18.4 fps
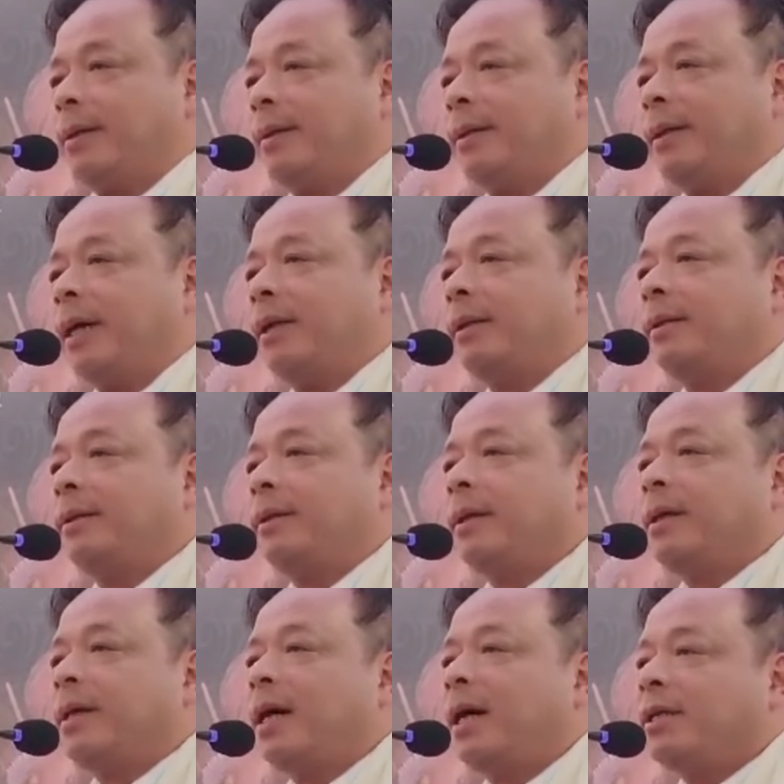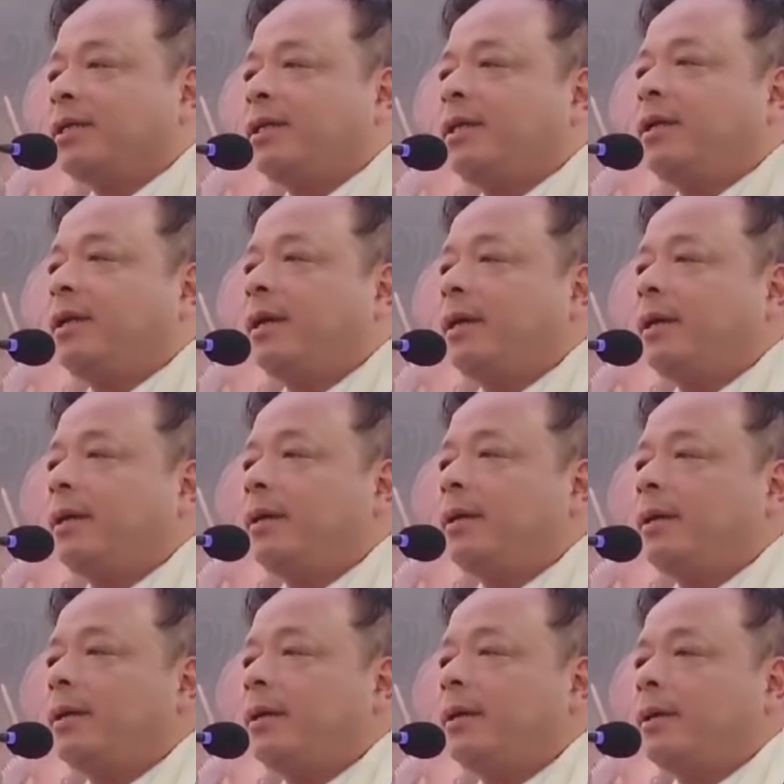that the Khasi
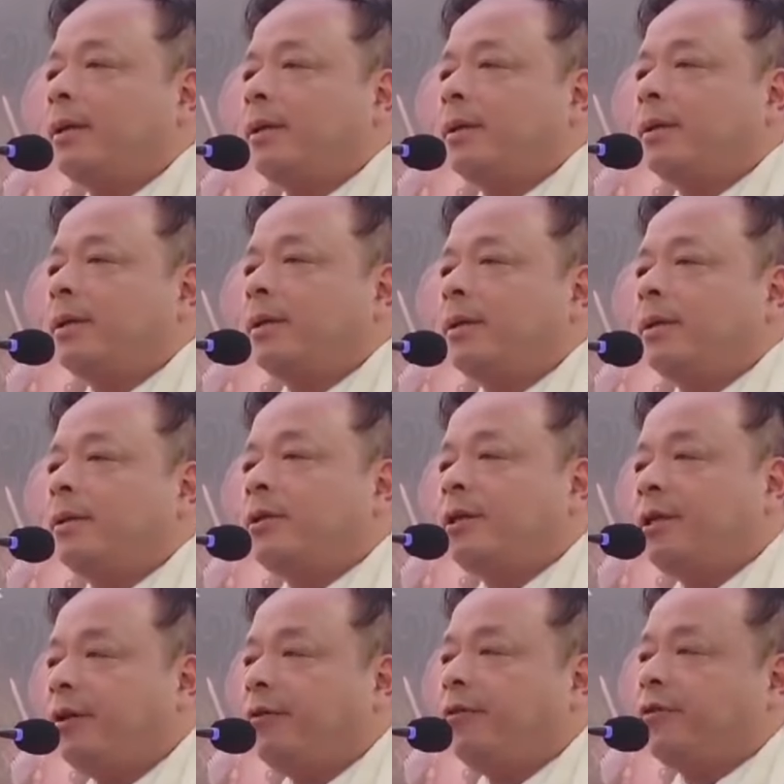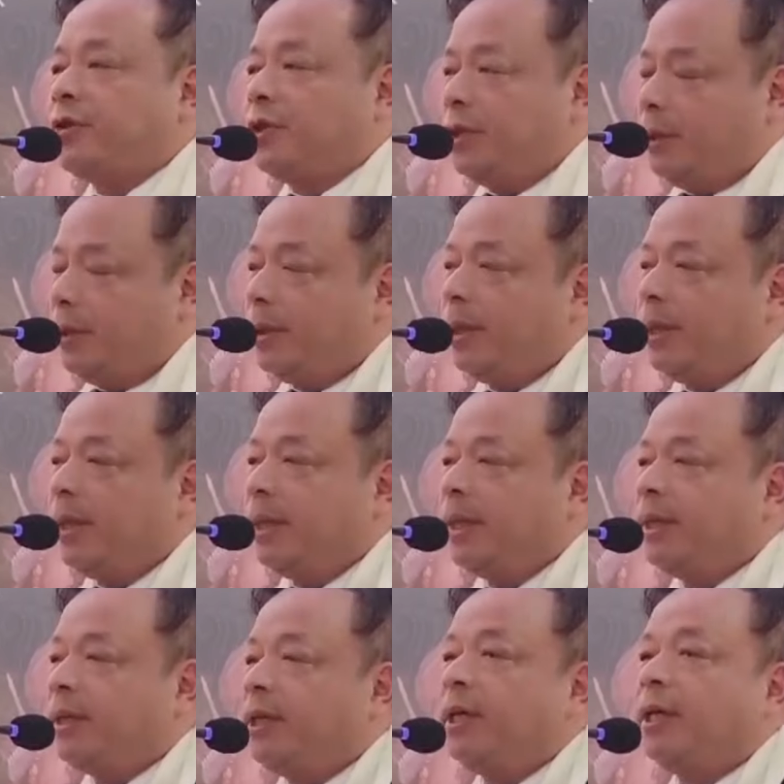chiefs
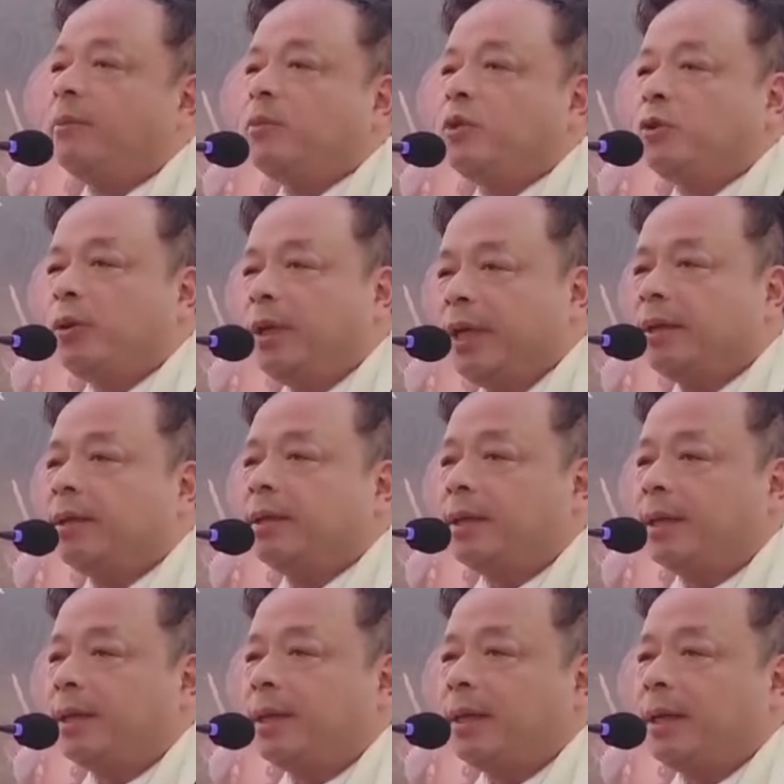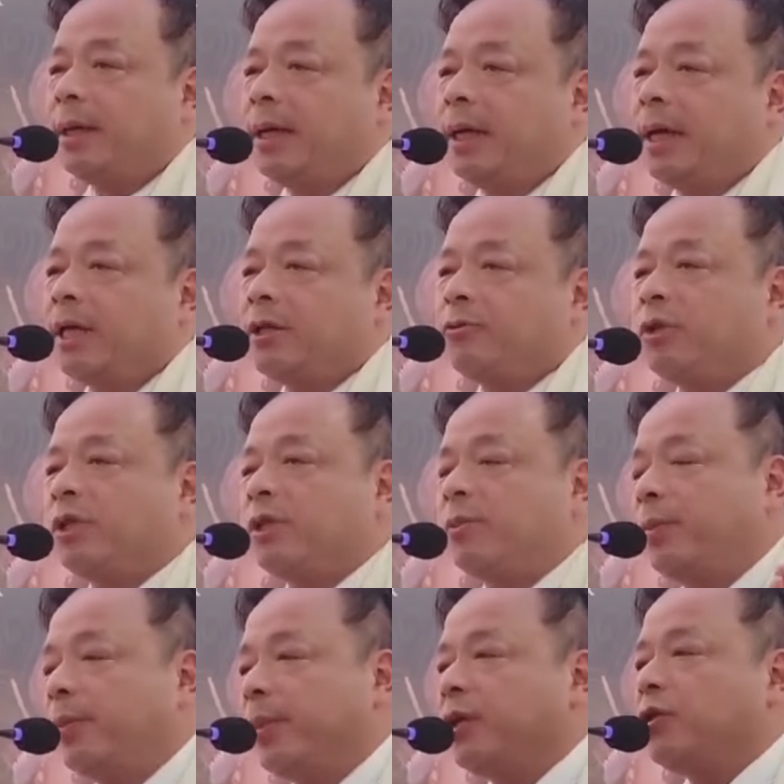came together, as
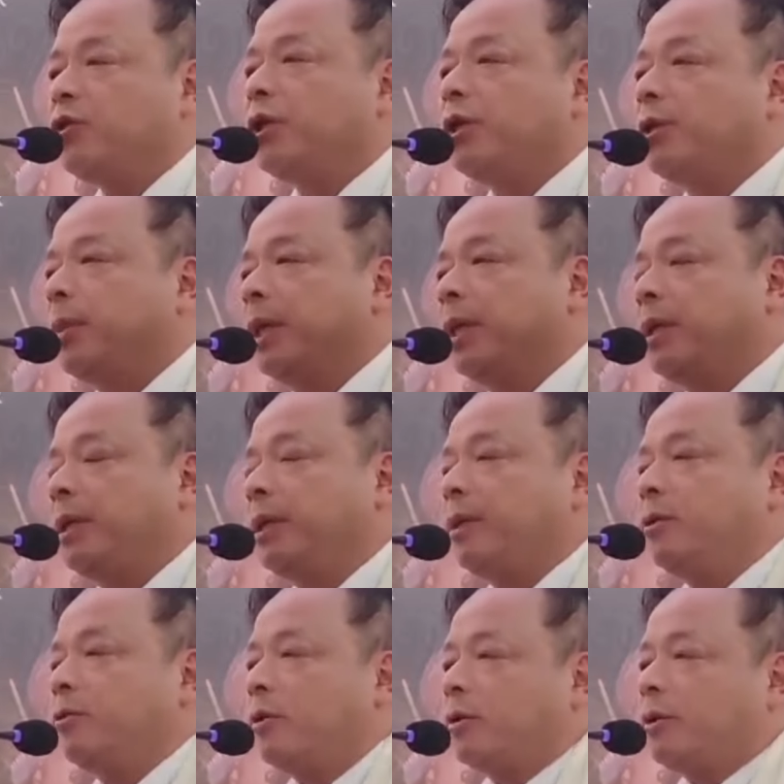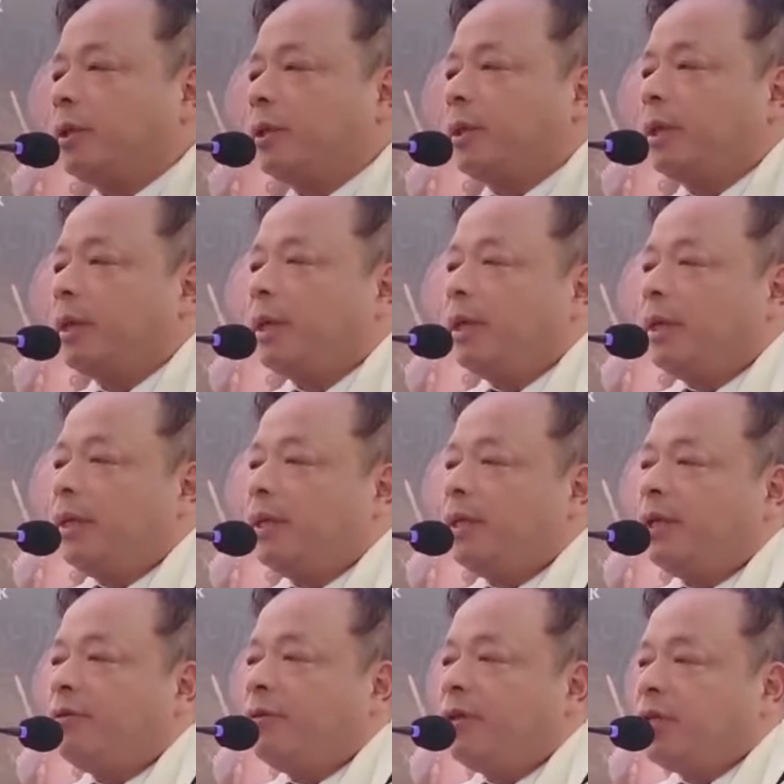was mentioned by Dr.
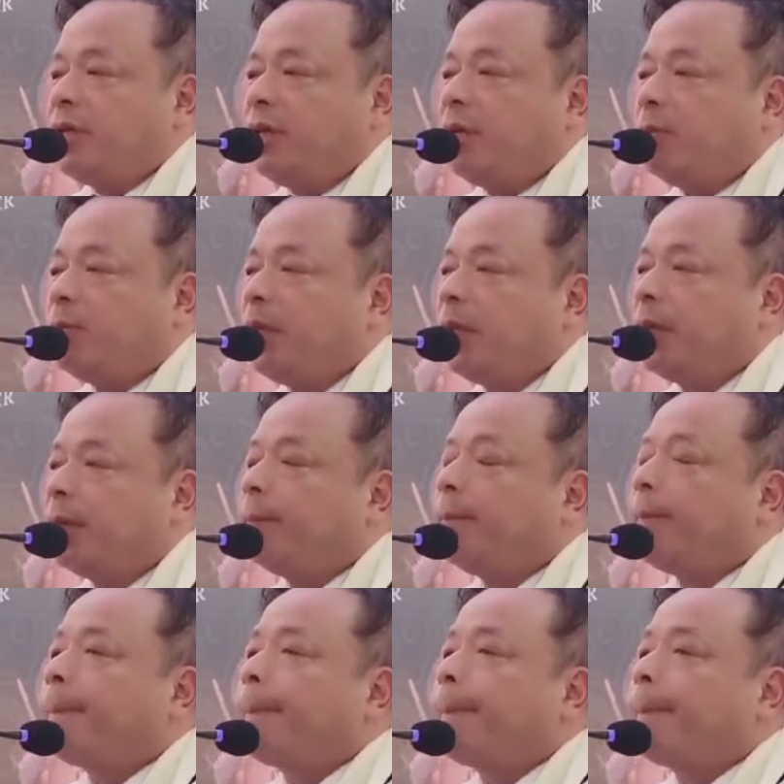David Stabler,